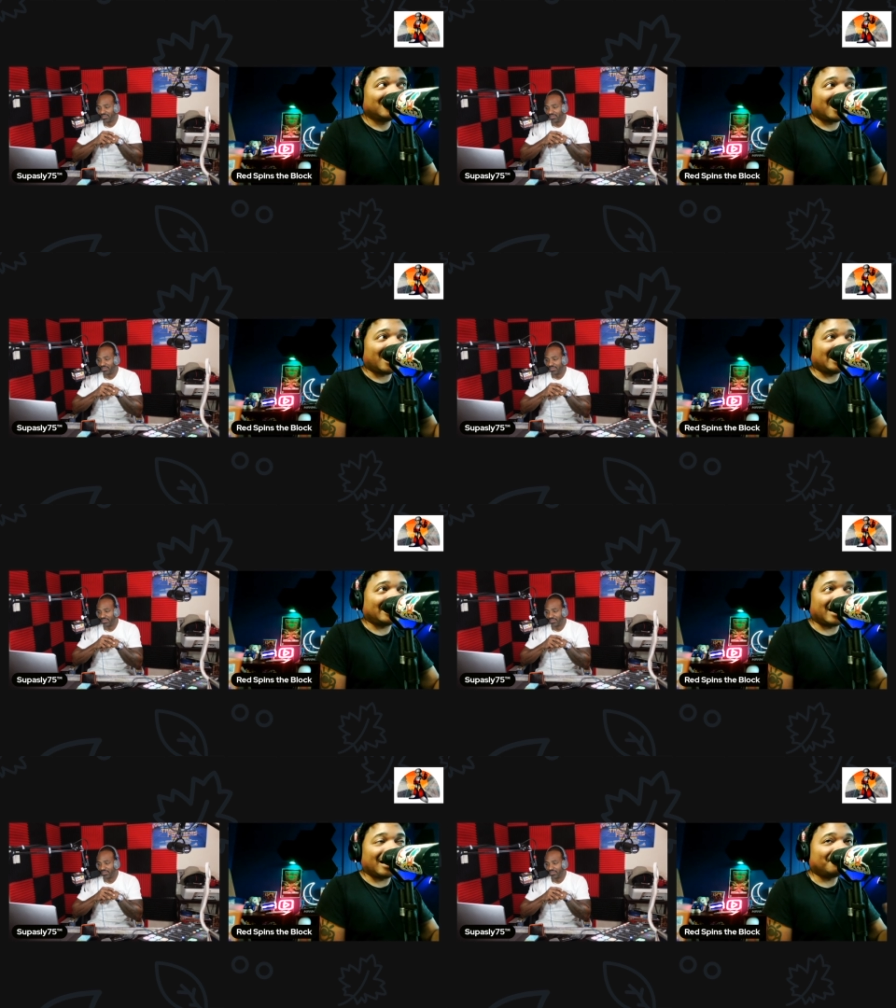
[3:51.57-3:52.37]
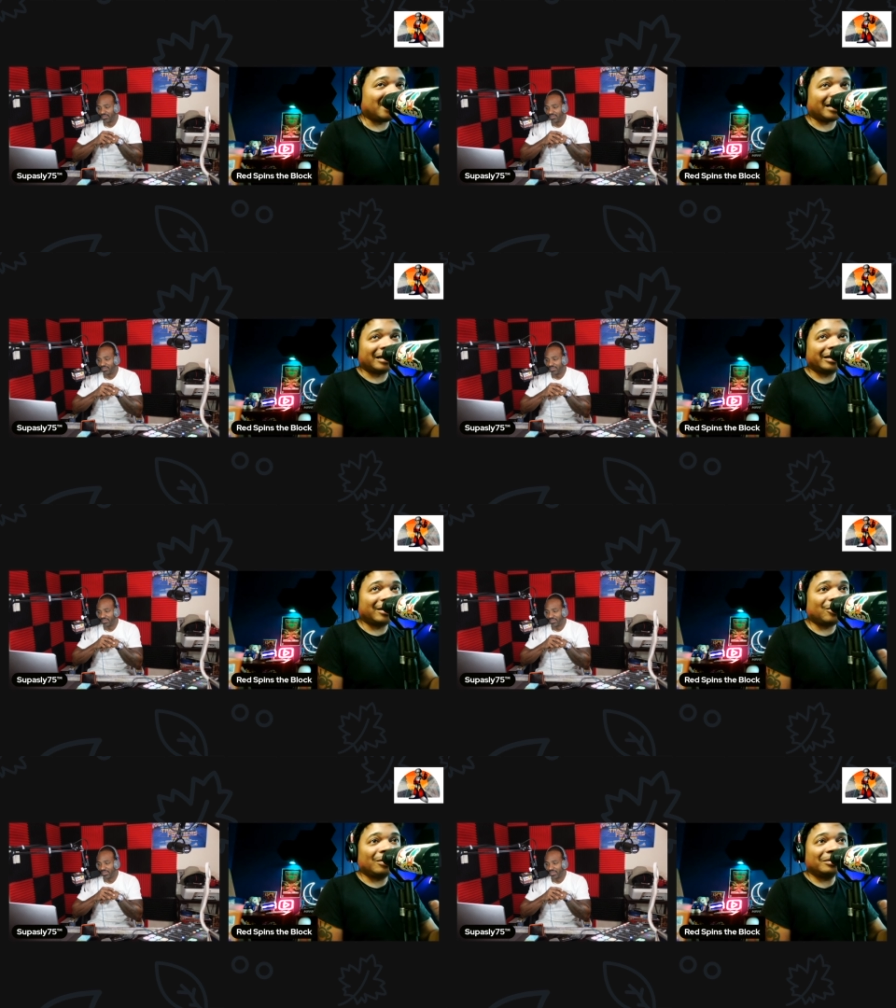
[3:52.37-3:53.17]
I'm not gonna get
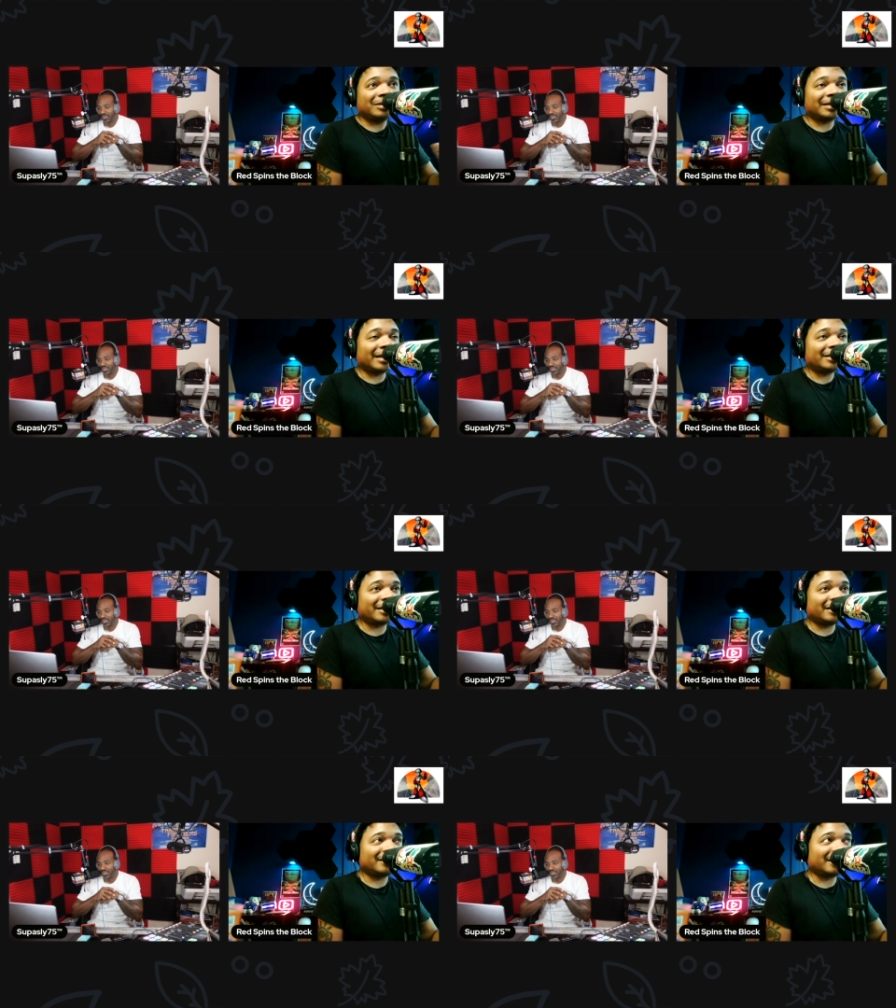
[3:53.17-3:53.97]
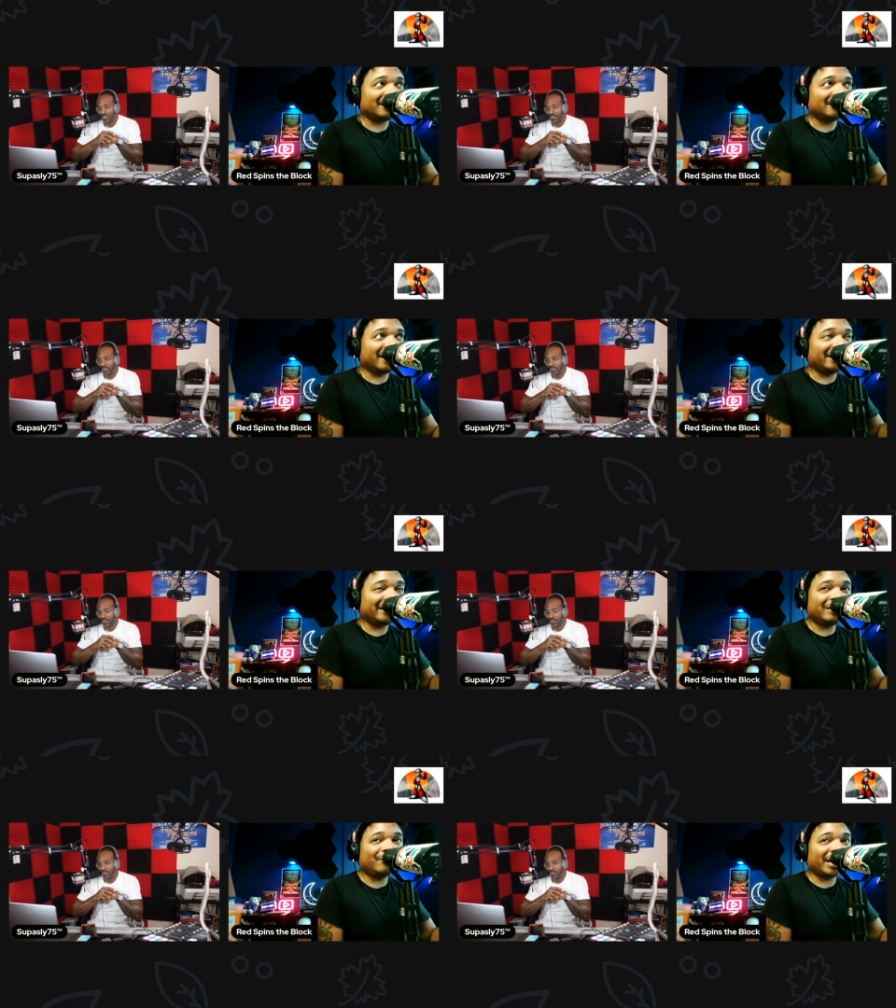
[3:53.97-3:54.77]
on stagehands in and
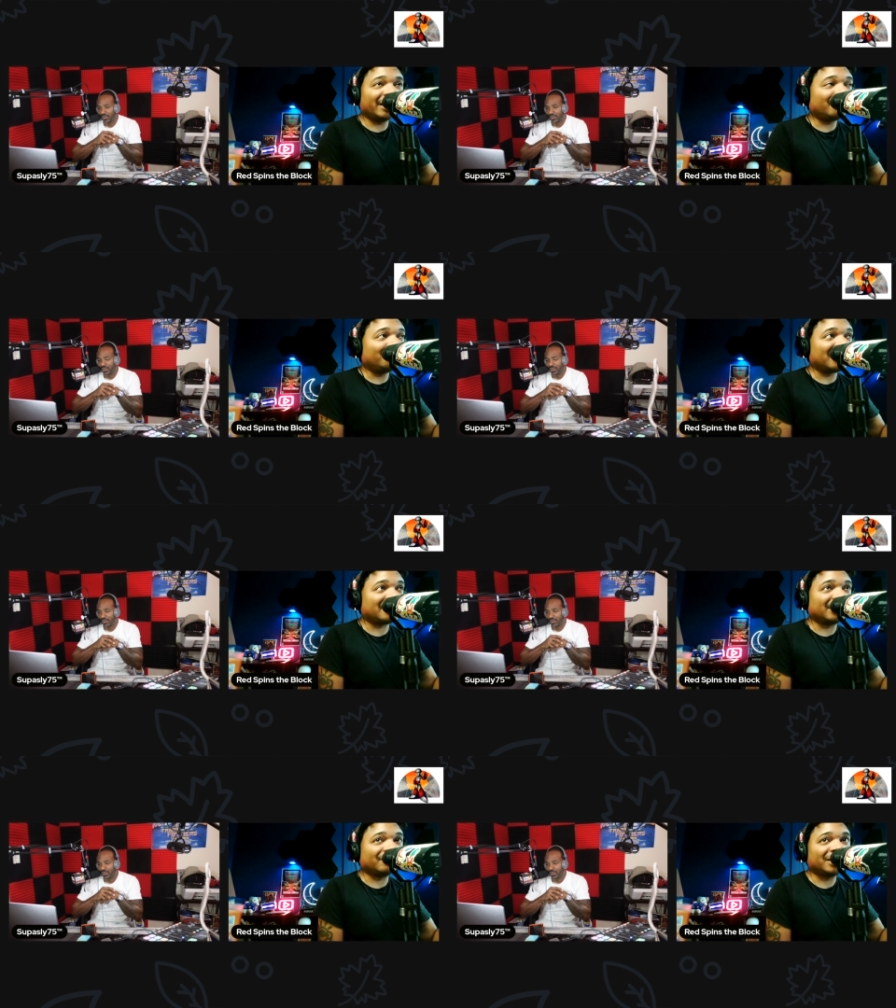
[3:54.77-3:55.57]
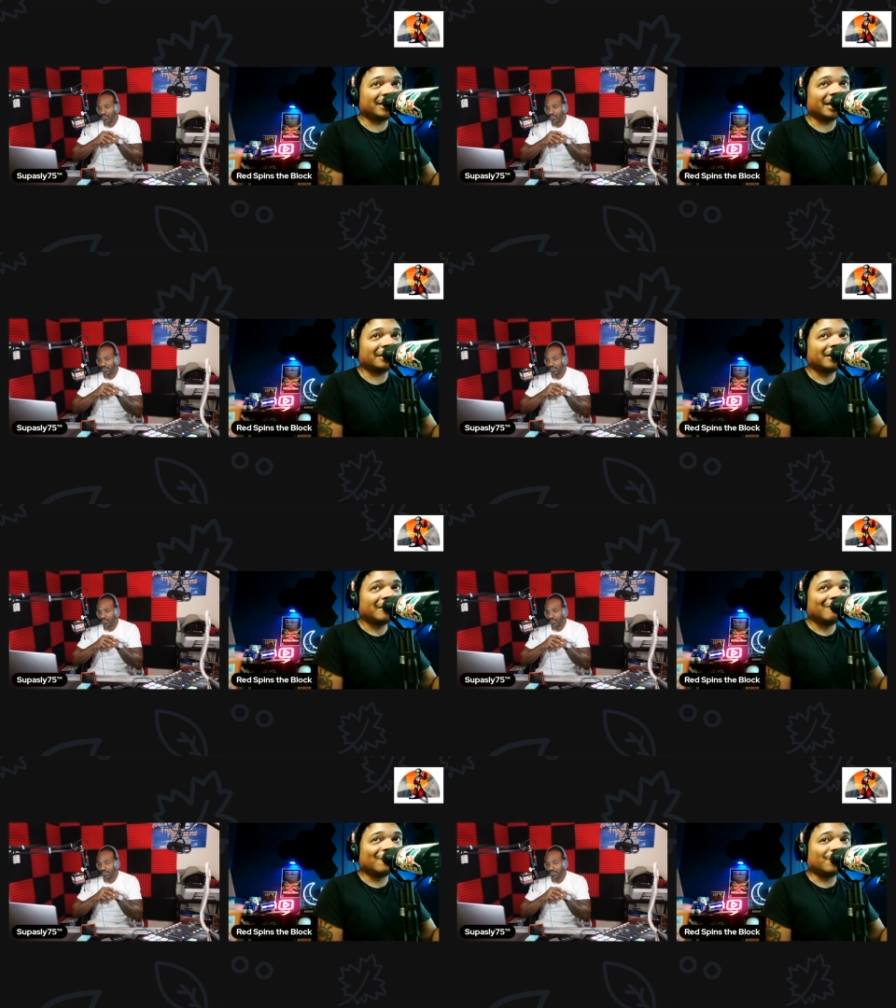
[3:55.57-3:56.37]
e-beg myself to death
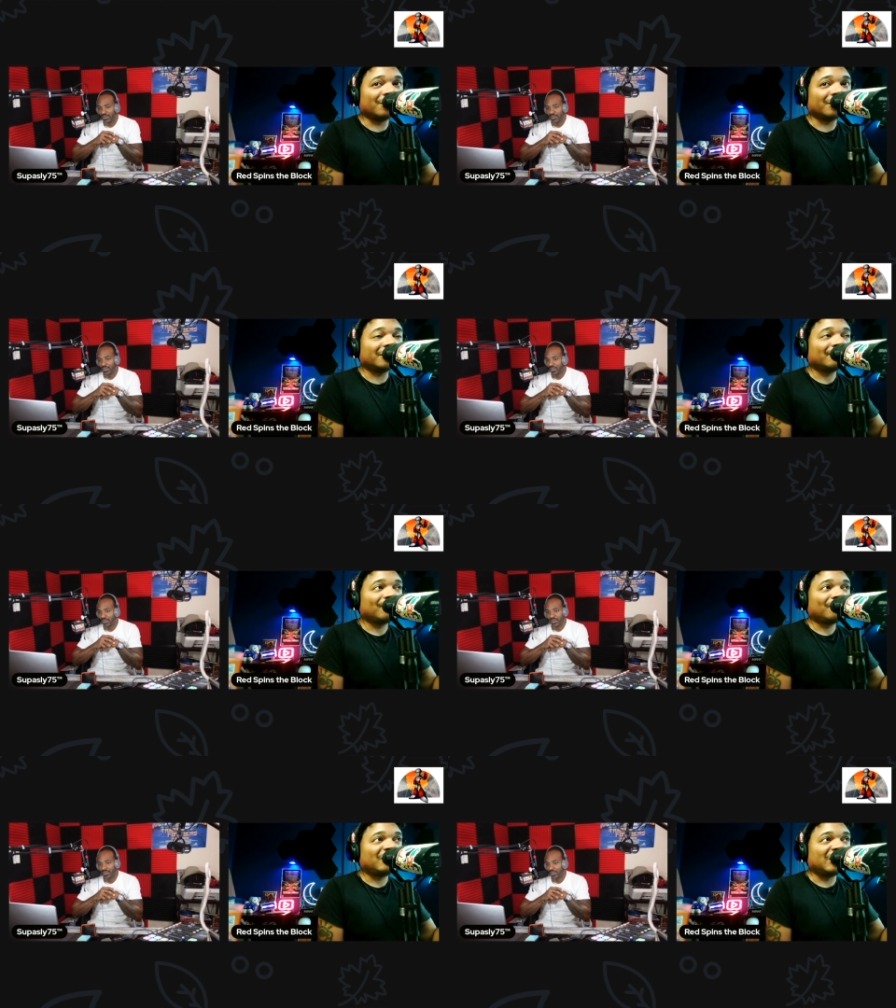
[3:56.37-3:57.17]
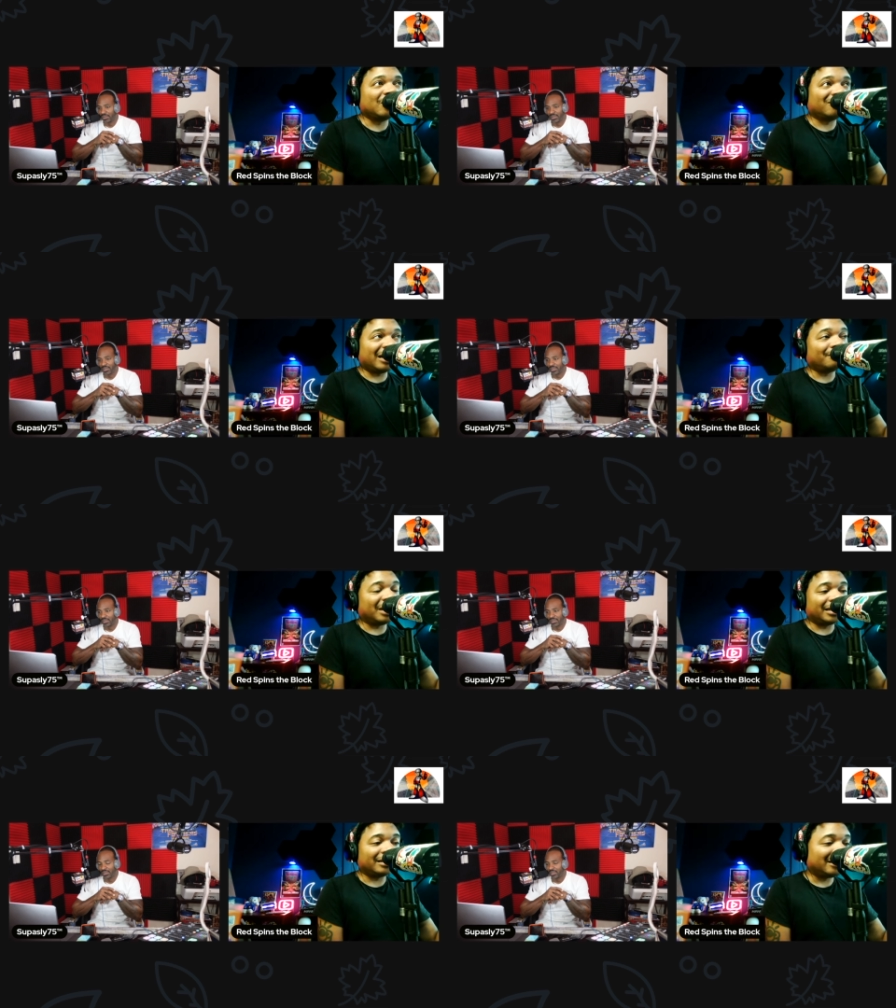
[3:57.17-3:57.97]
for, rent
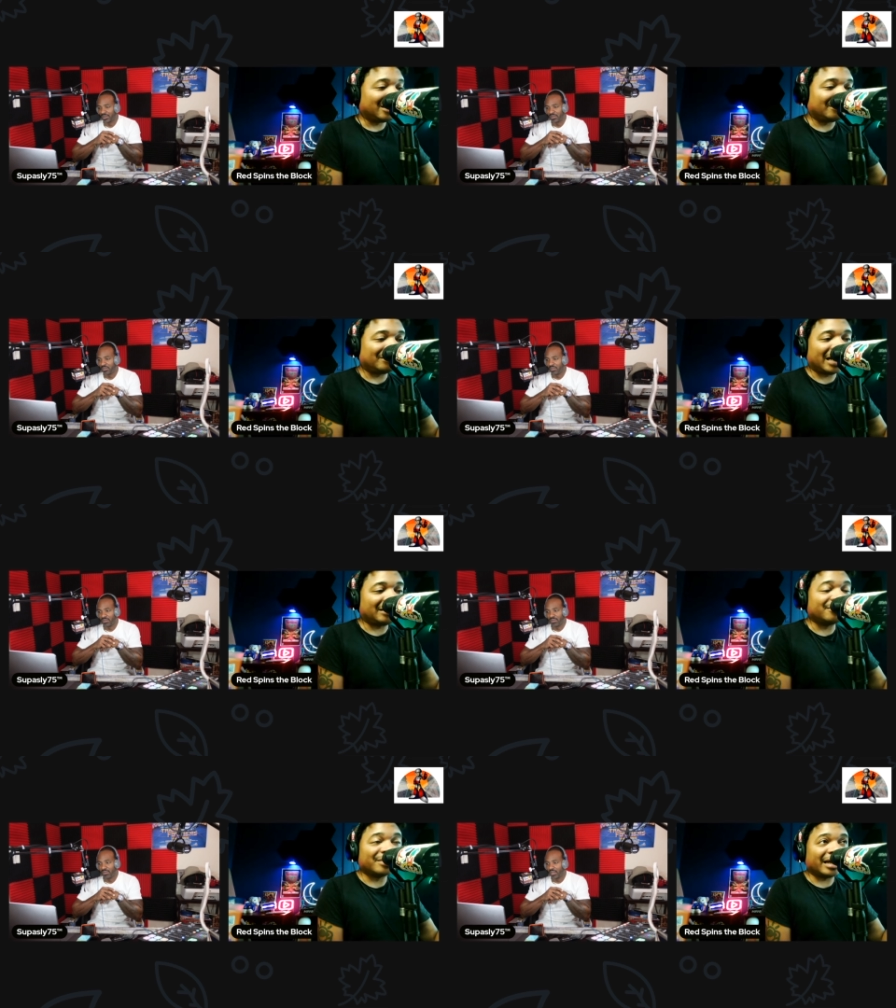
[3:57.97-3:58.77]
money. No, not doing that.